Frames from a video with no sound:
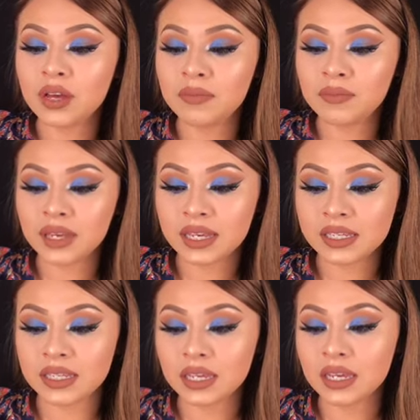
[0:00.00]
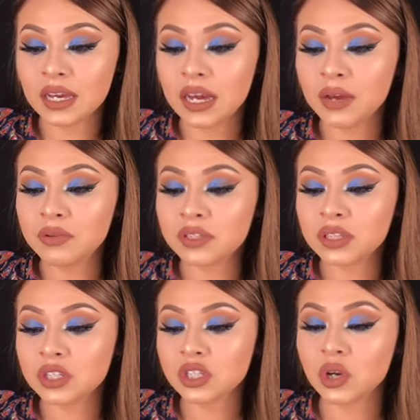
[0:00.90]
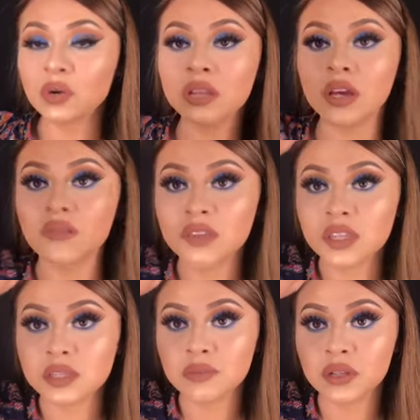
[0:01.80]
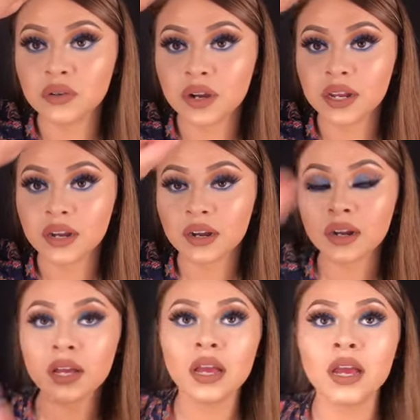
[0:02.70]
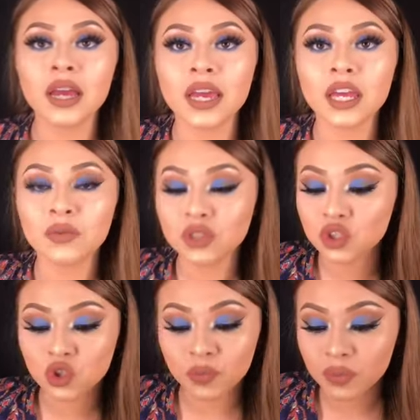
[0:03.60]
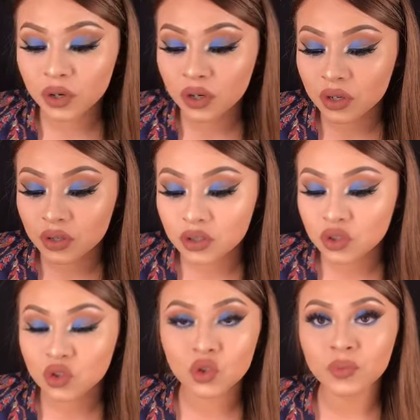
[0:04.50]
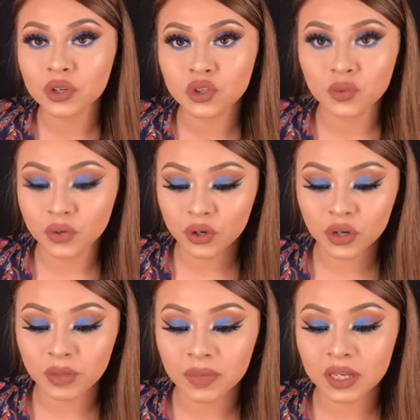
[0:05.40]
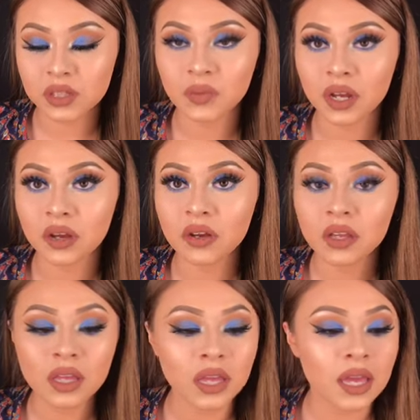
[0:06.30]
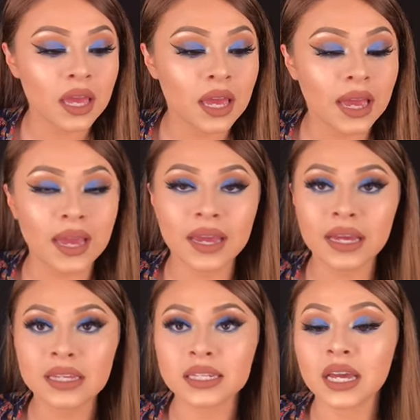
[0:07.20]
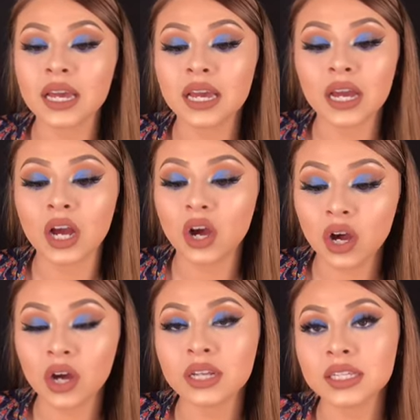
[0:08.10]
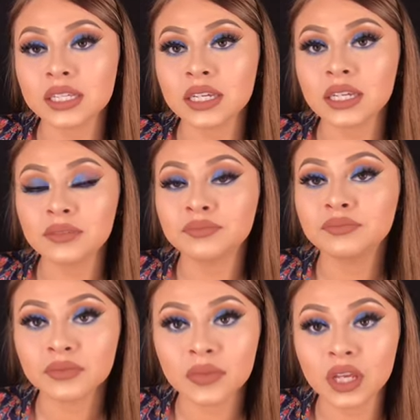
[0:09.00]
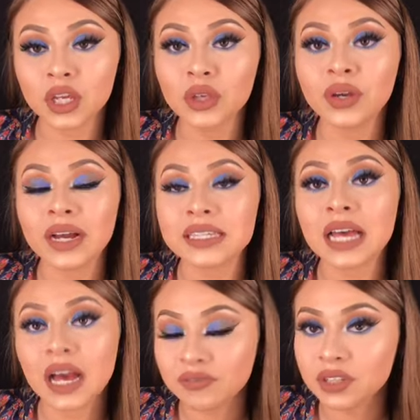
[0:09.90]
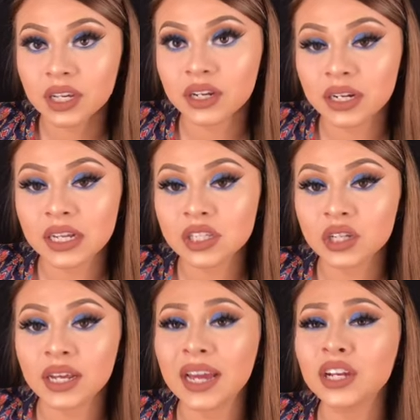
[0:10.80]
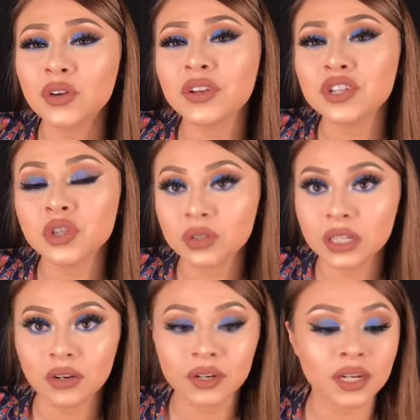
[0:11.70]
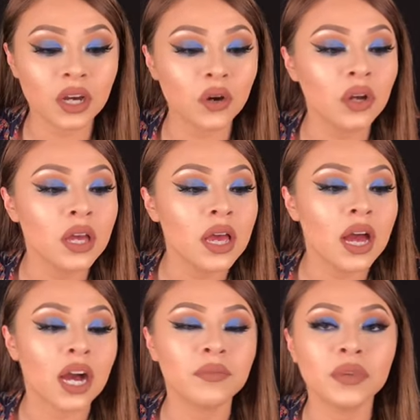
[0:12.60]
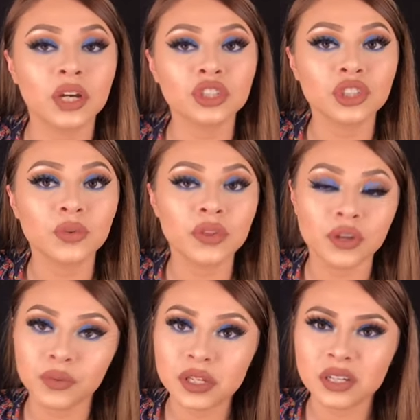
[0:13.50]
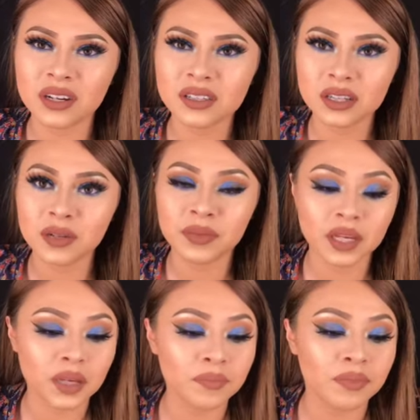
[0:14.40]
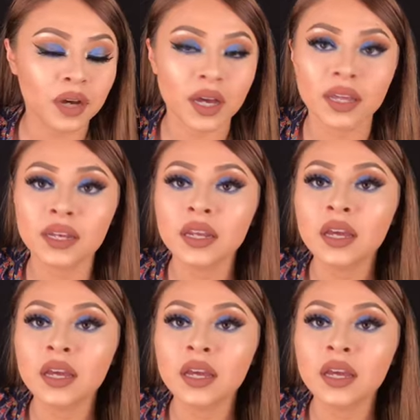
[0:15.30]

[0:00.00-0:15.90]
amazing. I was so in love with this blue right here. It was super, super, super creamy as well. And honestly, you guys have to get your hands on it. I know they're sold out right now. I'm not sure when the restock's gonna be, but